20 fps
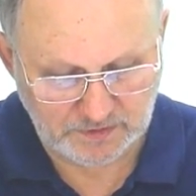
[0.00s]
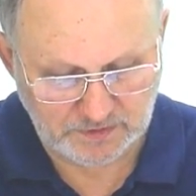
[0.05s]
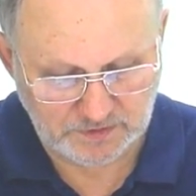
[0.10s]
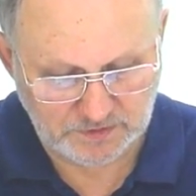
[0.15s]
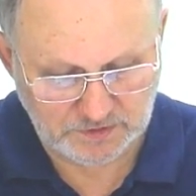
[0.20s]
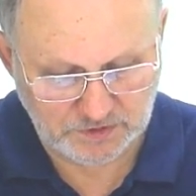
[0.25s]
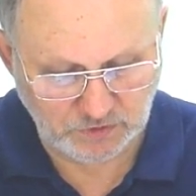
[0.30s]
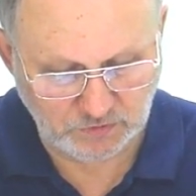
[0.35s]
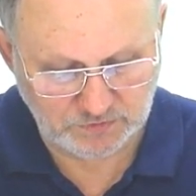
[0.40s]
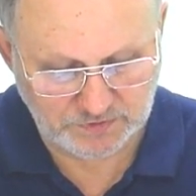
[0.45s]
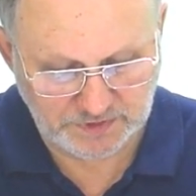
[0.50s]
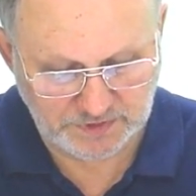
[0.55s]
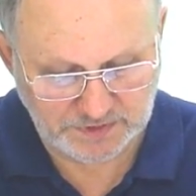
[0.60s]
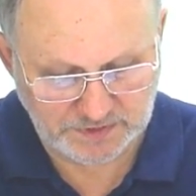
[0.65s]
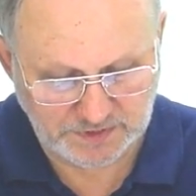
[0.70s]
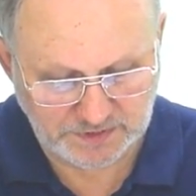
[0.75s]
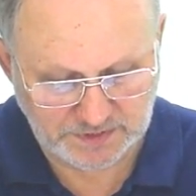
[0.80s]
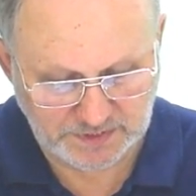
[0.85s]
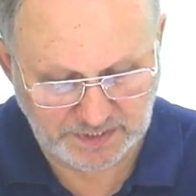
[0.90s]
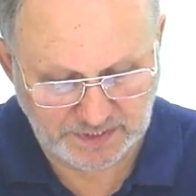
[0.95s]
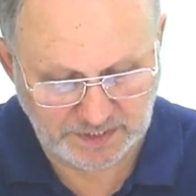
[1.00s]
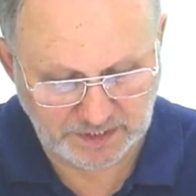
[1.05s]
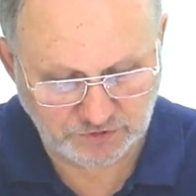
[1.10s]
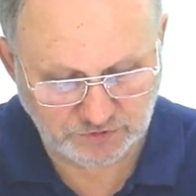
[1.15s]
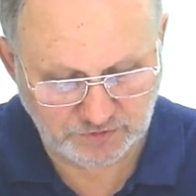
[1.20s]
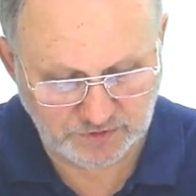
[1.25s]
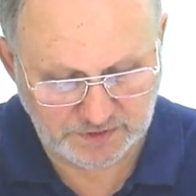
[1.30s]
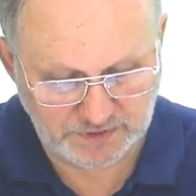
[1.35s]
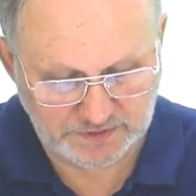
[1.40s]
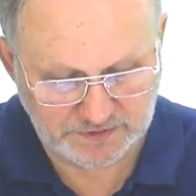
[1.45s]
So this is
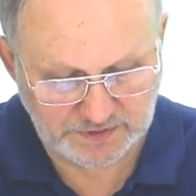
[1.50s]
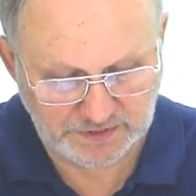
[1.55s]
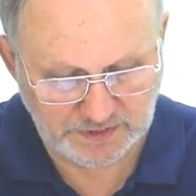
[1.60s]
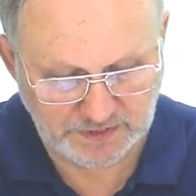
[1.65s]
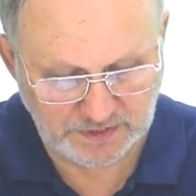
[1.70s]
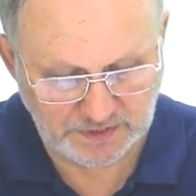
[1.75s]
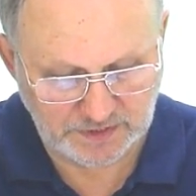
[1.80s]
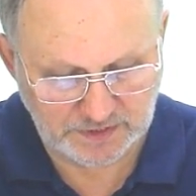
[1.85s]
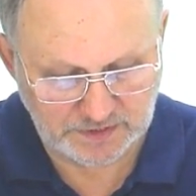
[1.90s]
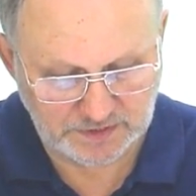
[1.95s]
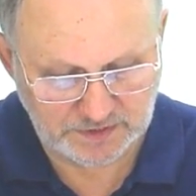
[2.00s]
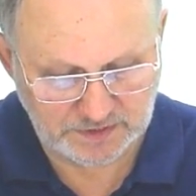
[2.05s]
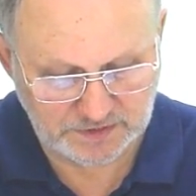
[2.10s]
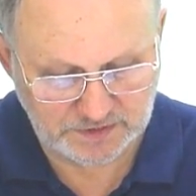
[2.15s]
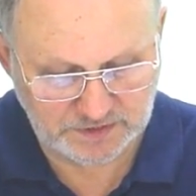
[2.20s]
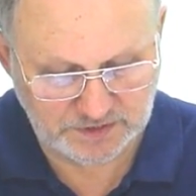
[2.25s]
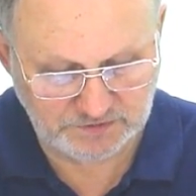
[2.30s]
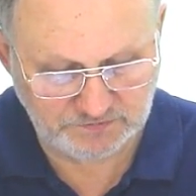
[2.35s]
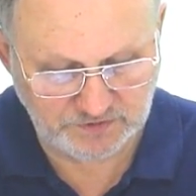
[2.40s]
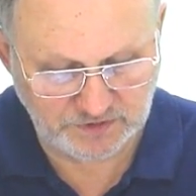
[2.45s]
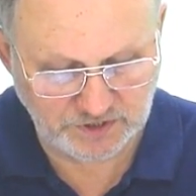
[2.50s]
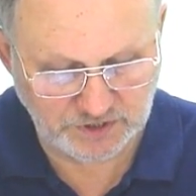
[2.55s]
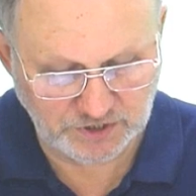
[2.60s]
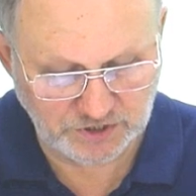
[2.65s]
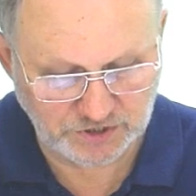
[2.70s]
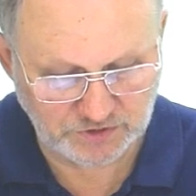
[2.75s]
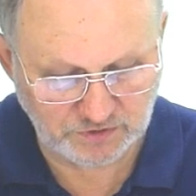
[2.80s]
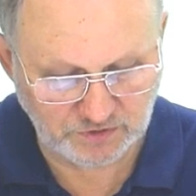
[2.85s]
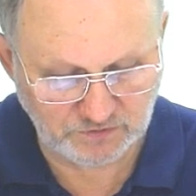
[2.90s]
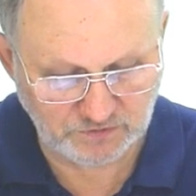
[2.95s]
actually the
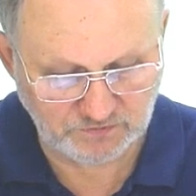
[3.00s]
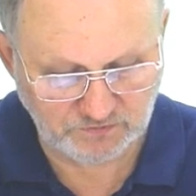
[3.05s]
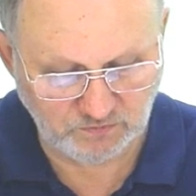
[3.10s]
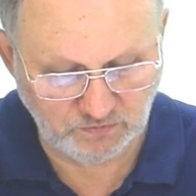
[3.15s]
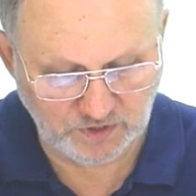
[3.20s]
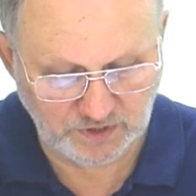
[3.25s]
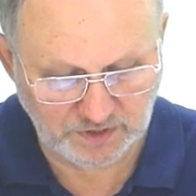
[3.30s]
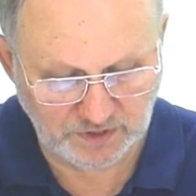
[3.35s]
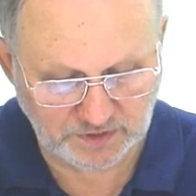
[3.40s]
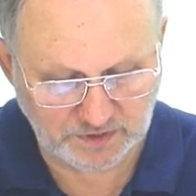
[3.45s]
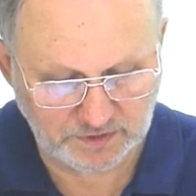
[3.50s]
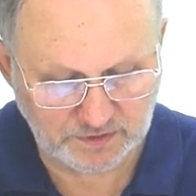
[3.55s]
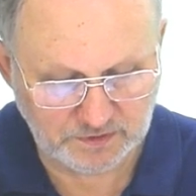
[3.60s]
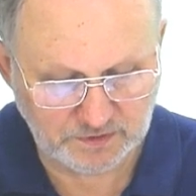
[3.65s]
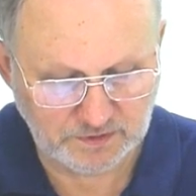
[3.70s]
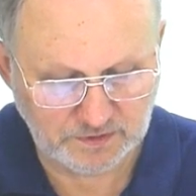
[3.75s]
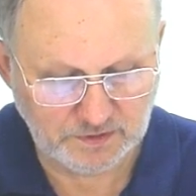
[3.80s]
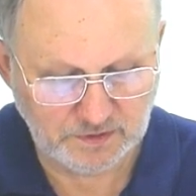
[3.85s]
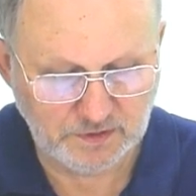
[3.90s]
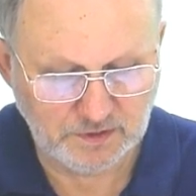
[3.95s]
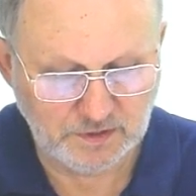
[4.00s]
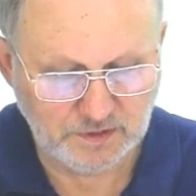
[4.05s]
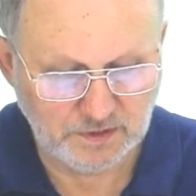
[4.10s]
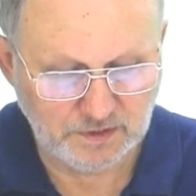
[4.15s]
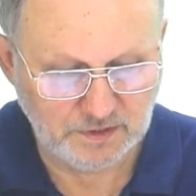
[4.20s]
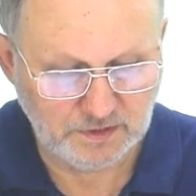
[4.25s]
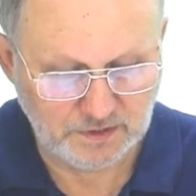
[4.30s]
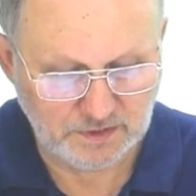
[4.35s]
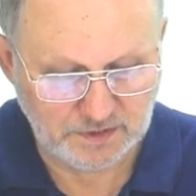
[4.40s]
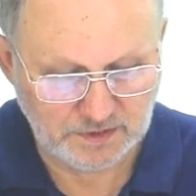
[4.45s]
definition of work
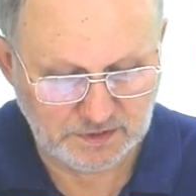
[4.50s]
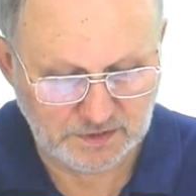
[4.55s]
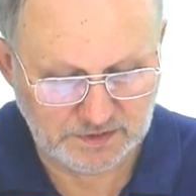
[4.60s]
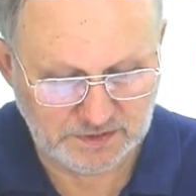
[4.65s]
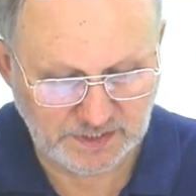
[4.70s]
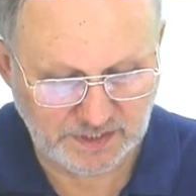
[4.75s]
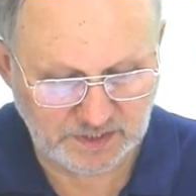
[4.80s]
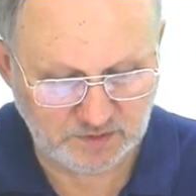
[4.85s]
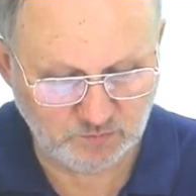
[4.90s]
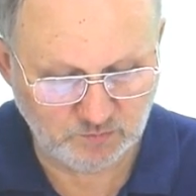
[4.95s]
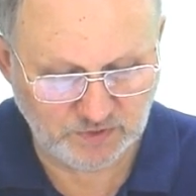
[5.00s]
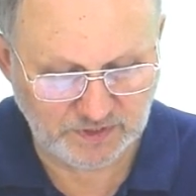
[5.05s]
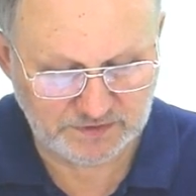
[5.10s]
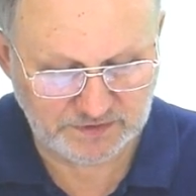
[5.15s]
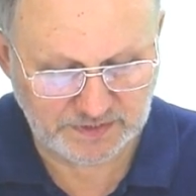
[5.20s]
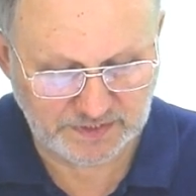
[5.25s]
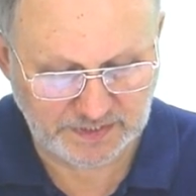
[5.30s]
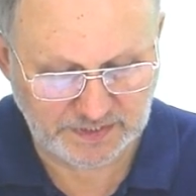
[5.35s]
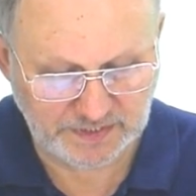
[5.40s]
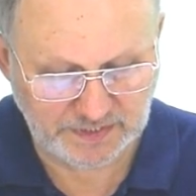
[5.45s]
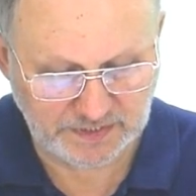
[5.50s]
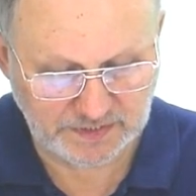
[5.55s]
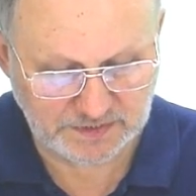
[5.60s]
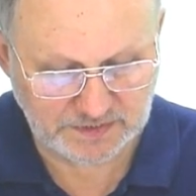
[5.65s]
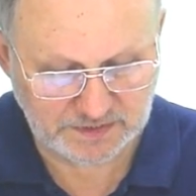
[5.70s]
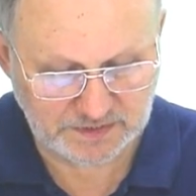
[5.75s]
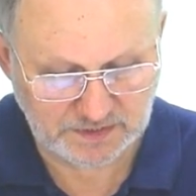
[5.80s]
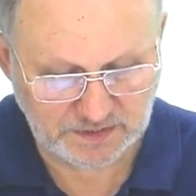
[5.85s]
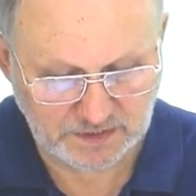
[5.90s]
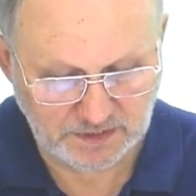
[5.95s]
done by the
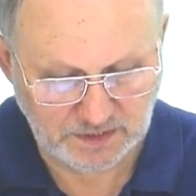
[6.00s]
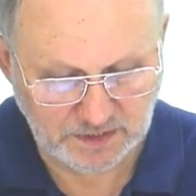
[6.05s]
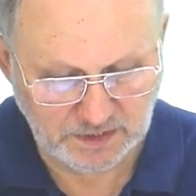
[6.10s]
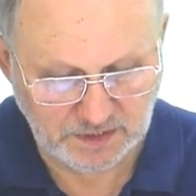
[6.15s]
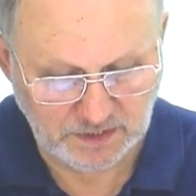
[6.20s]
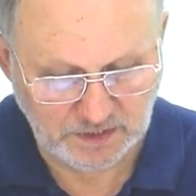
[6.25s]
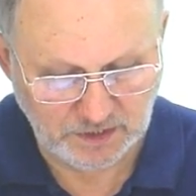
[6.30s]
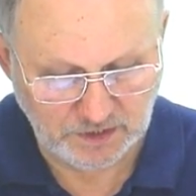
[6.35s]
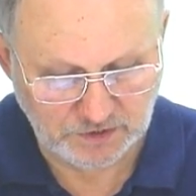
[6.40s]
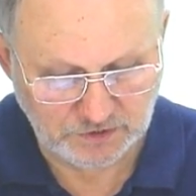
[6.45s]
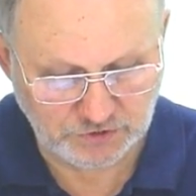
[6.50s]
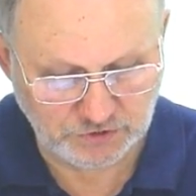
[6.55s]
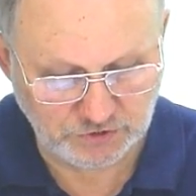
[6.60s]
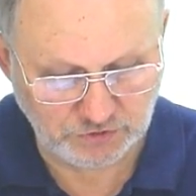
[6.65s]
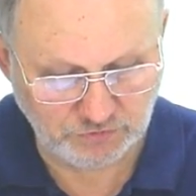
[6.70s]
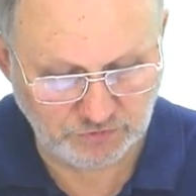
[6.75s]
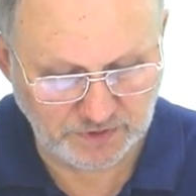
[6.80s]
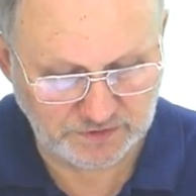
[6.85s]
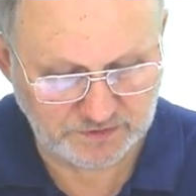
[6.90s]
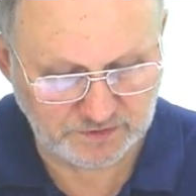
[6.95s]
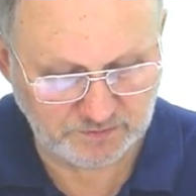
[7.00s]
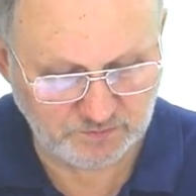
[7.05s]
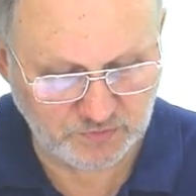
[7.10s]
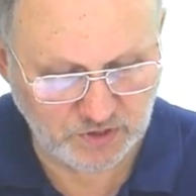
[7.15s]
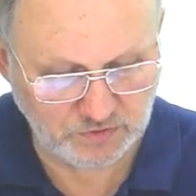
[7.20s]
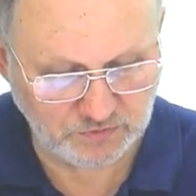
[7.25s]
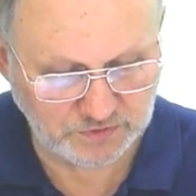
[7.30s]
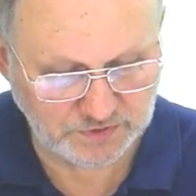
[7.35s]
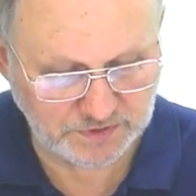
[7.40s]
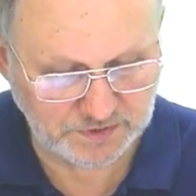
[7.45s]
gas during the
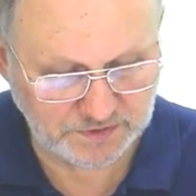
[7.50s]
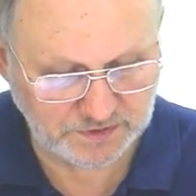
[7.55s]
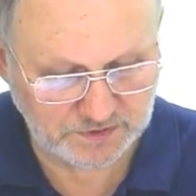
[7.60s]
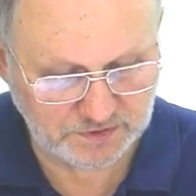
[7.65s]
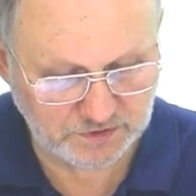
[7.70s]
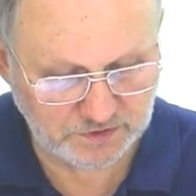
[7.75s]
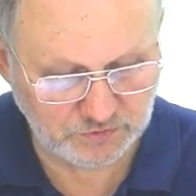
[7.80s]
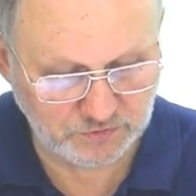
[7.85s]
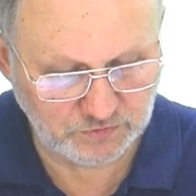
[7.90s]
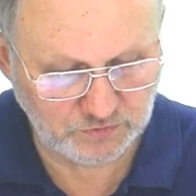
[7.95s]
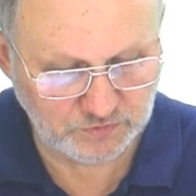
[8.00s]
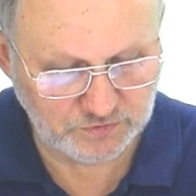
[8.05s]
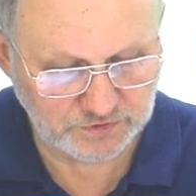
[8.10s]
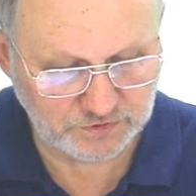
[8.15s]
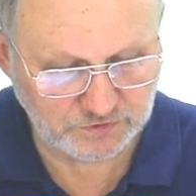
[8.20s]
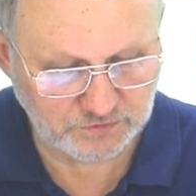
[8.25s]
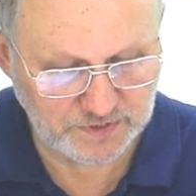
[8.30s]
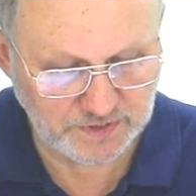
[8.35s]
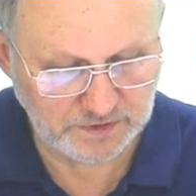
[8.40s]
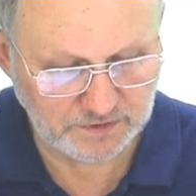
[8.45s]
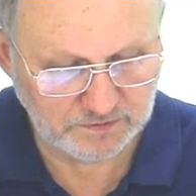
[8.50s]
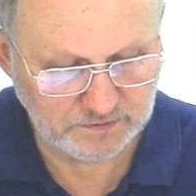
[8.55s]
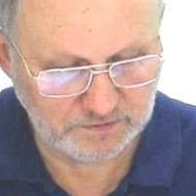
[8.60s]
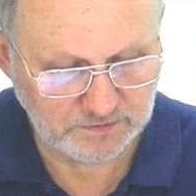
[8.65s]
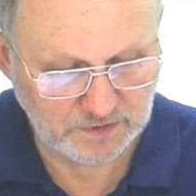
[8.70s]
process 2,3.